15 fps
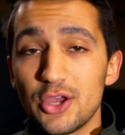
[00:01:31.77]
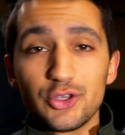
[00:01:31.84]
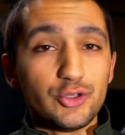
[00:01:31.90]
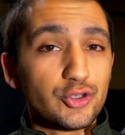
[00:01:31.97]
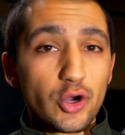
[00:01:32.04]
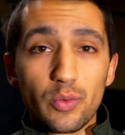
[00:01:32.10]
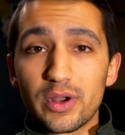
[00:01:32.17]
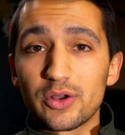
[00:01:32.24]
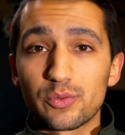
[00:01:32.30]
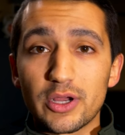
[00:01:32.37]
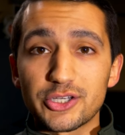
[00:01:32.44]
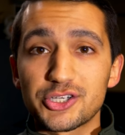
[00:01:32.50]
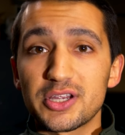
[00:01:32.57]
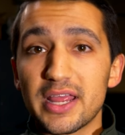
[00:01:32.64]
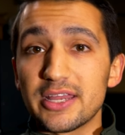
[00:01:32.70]
You don't wanna
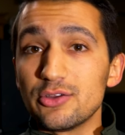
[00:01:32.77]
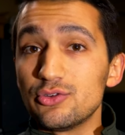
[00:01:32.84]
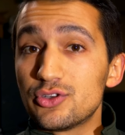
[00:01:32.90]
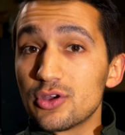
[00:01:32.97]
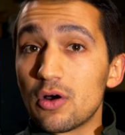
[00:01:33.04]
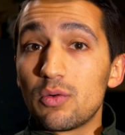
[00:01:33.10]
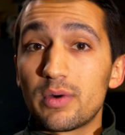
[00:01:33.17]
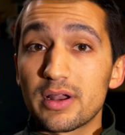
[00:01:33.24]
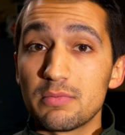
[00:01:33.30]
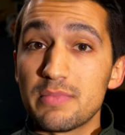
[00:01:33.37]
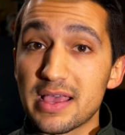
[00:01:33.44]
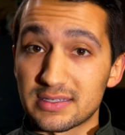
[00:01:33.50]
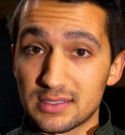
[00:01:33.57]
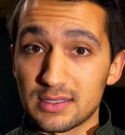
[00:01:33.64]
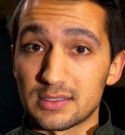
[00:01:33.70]
rush it and you don't wanna
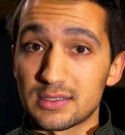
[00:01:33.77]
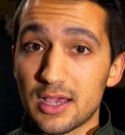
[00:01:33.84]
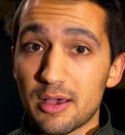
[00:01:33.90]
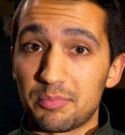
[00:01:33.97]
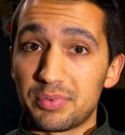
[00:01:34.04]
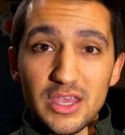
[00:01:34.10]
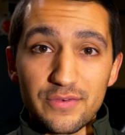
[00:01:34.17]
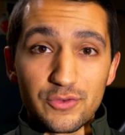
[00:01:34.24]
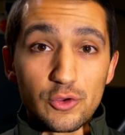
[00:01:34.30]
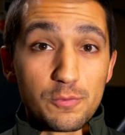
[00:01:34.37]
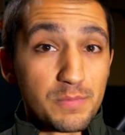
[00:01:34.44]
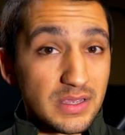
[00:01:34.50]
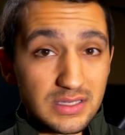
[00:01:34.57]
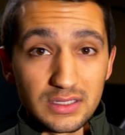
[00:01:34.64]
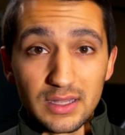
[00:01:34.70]
mess this up. If you
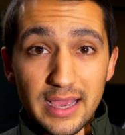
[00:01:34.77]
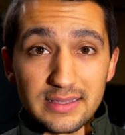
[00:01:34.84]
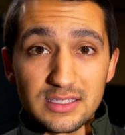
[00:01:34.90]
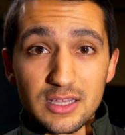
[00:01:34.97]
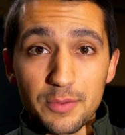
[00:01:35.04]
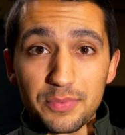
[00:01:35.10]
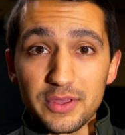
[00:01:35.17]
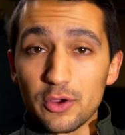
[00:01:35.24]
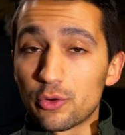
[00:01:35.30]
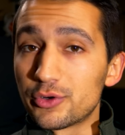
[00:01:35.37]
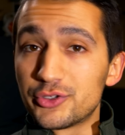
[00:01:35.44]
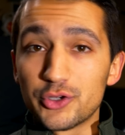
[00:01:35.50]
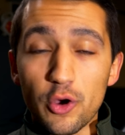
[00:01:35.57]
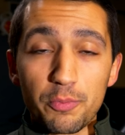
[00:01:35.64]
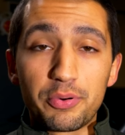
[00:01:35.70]
misalign something or
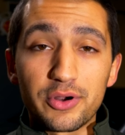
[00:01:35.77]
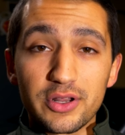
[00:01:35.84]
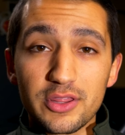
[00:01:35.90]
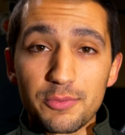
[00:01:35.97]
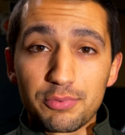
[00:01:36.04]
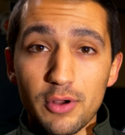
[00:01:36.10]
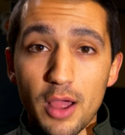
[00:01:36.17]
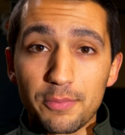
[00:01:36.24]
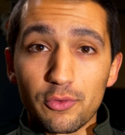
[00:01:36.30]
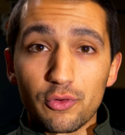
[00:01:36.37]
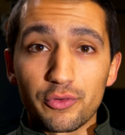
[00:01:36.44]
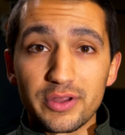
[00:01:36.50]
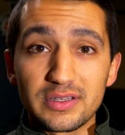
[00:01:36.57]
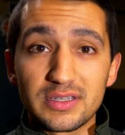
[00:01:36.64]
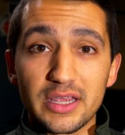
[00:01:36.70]
don't put it in the proper
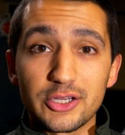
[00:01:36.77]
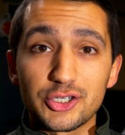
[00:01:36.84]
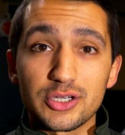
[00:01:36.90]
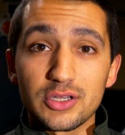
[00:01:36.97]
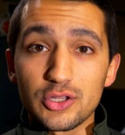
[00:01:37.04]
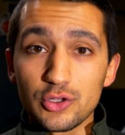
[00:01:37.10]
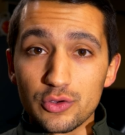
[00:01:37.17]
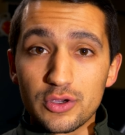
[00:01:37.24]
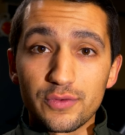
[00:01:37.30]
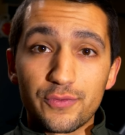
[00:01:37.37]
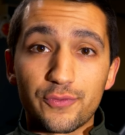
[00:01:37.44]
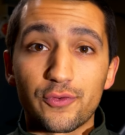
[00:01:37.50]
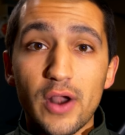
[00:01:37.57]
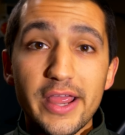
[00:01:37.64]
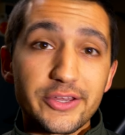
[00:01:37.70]
orientation, you could
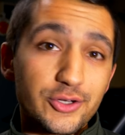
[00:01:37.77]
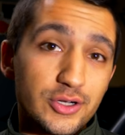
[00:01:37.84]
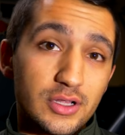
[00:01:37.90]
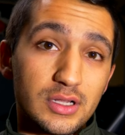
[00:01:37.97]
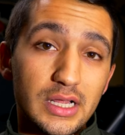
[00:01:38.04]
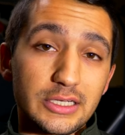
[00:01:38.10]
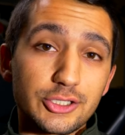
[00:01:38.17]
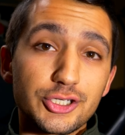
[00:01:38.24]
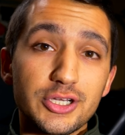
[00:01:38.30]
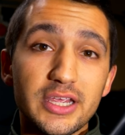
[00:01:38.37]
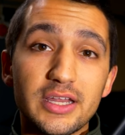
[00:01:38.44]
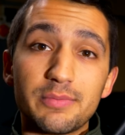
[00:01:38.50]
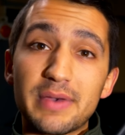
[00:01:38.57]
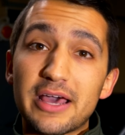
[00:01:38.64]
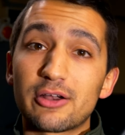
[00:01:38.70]
fry your clutch
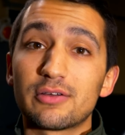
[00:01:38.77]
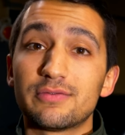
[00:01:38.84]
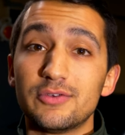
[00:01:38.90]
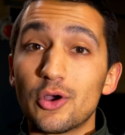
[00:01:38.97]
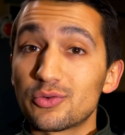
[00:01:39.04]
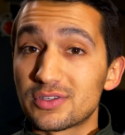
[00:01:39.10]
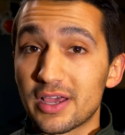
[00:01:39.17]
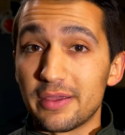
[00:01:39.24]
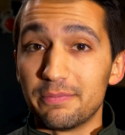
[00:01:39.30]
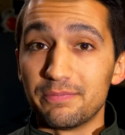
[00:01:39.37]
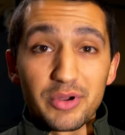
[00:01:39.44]
in a matter of no time.